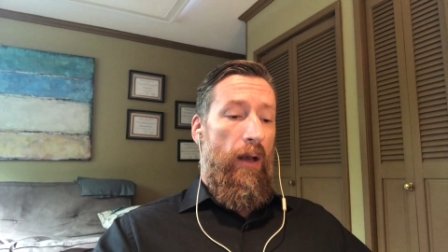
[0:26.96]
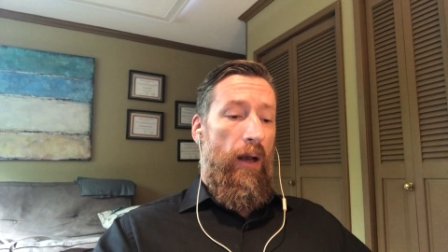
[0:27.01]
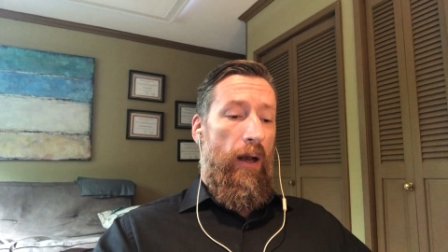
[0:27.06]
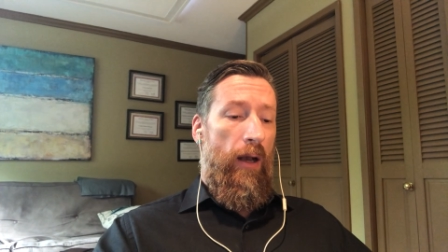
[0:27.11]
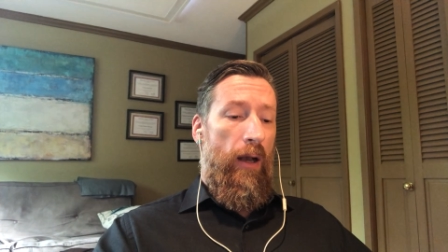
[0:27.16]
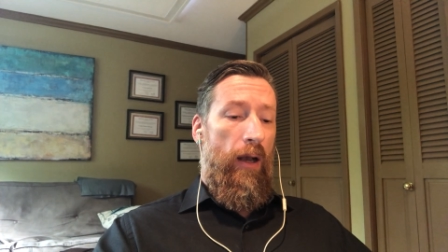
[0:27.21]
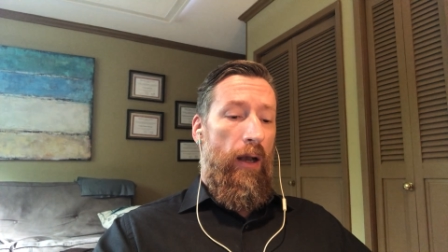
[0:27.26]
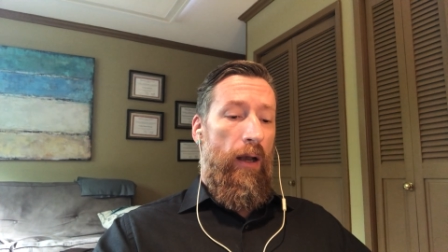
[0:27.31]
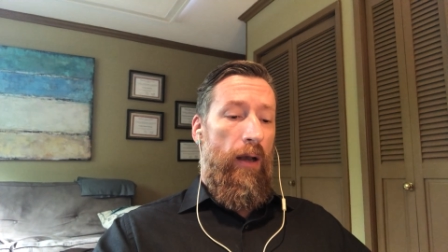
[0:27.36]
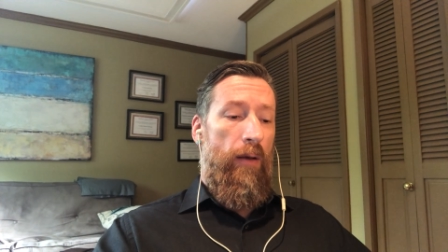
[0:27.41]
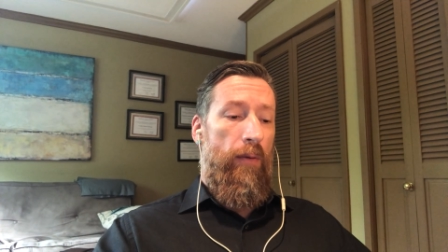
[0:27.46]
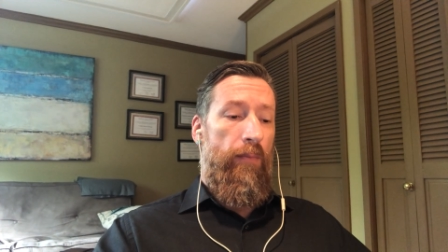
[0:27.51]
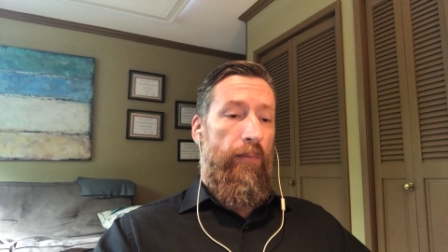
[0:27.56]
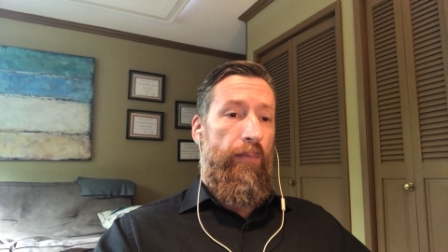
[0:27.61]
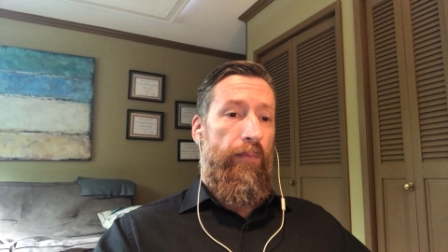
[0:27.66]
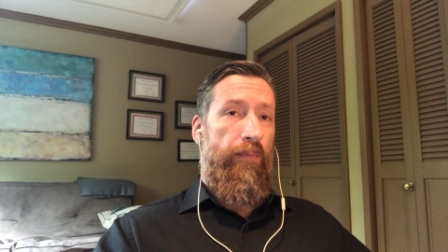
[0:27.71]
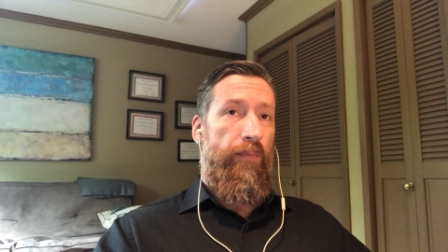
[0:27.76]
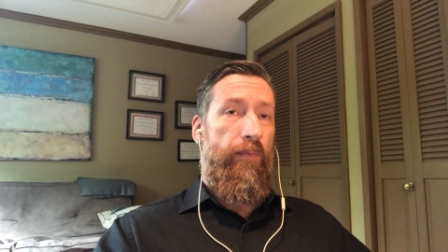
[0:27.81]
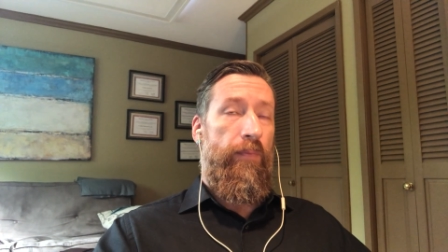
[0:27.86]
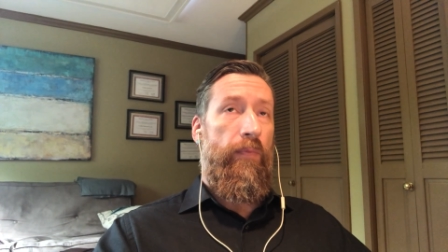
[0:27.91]

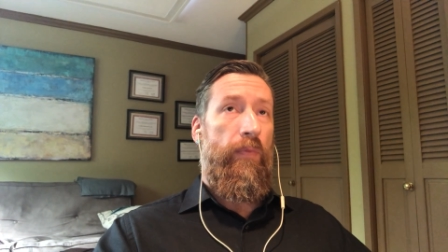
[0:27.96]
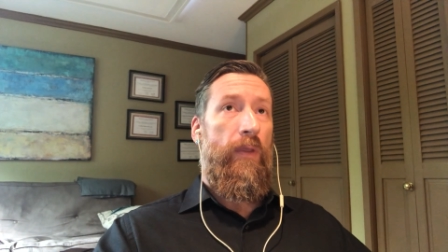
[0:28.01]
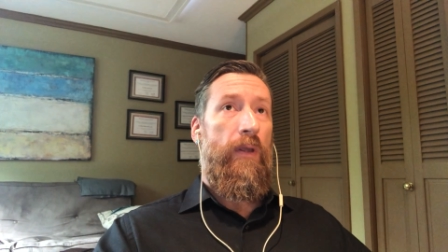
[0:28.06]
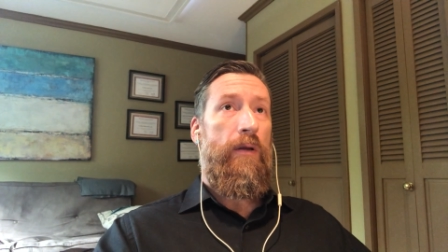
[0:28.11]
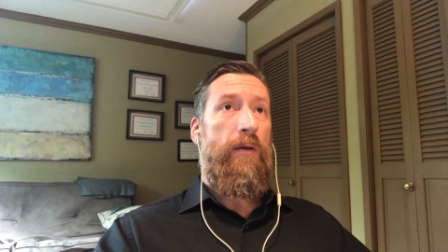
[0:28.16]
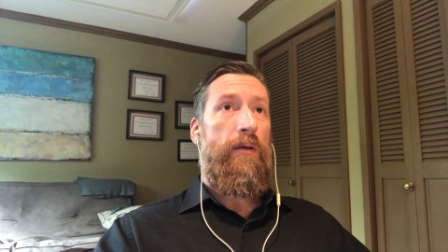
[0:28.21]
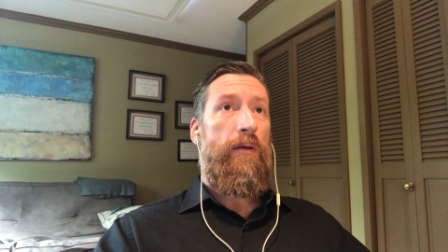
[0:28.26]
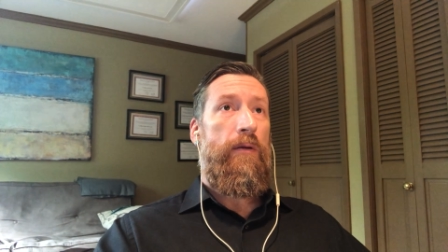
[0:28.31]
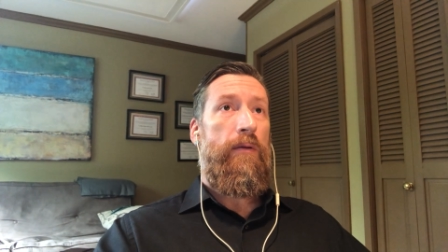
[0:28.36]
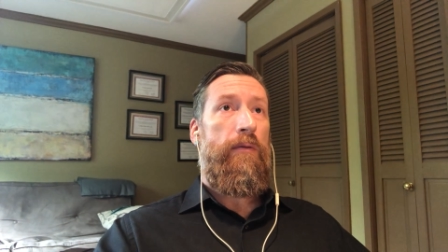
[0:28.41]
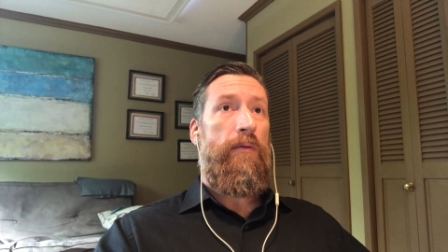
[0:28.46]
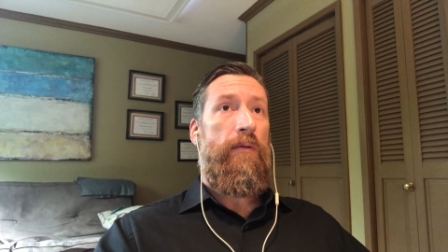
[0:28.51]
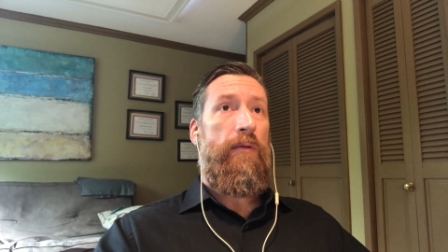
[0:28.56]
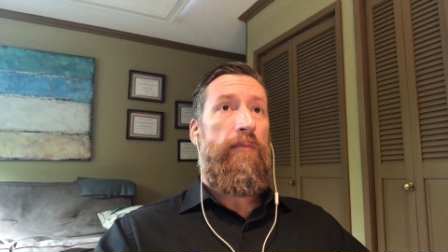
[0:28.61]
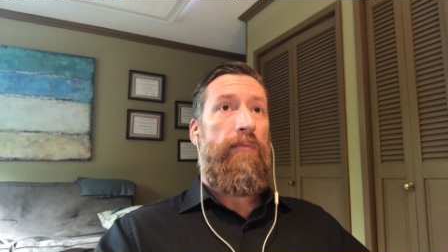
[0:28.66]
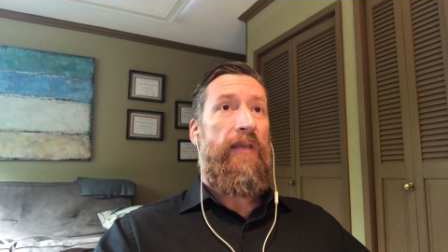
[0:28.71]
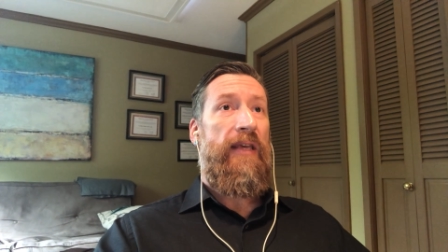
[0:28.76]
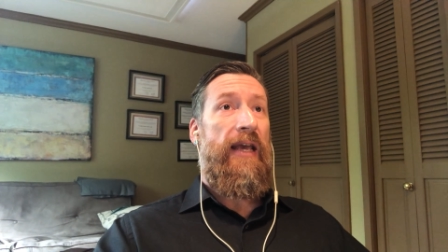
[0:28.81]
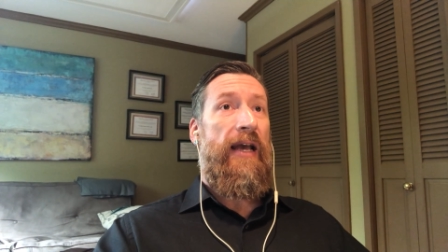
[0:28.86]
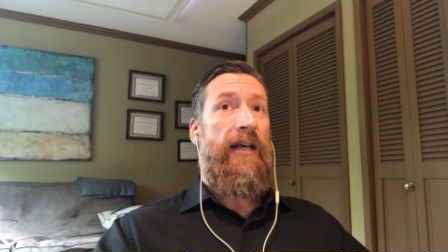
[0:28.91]
Um,
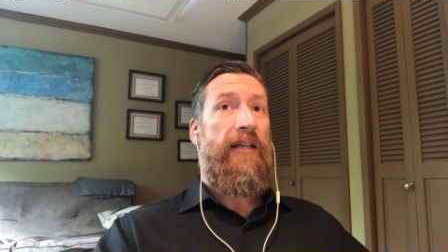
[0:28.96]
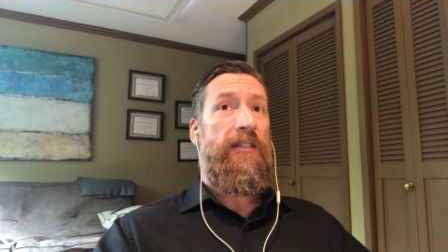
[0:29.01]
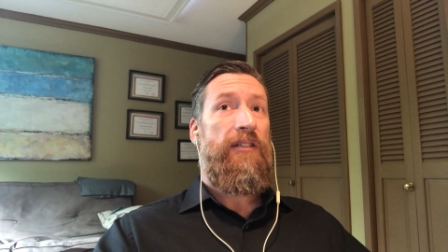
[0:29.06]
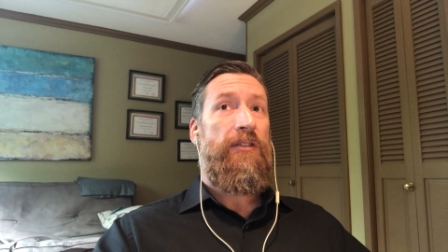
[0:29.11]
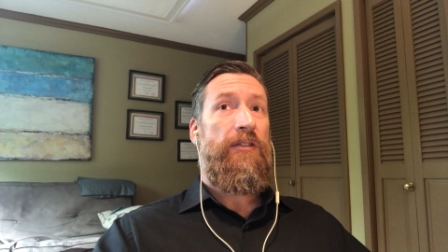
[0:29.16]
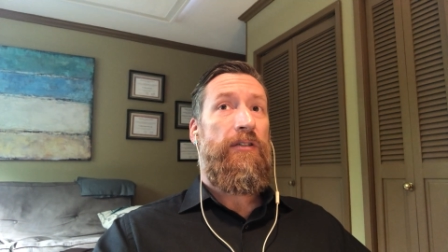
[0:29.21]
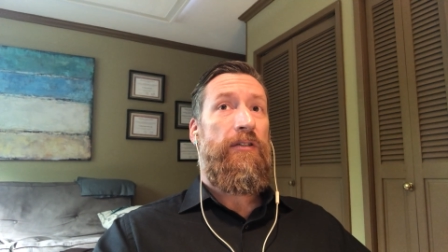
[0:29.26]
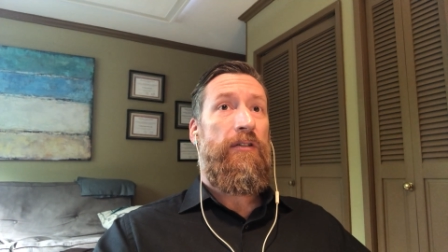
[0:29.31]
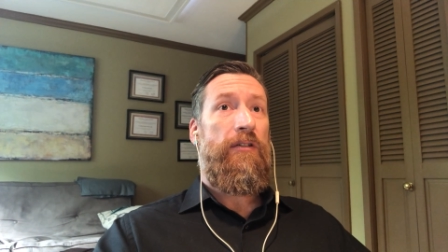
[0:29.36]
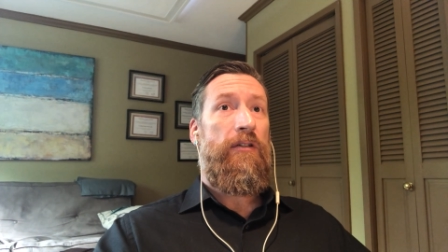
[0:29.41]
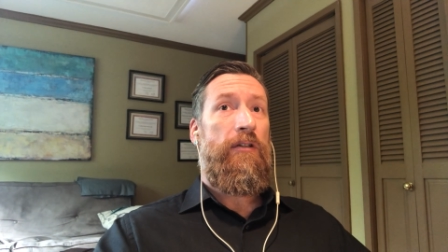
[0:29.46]
they asked,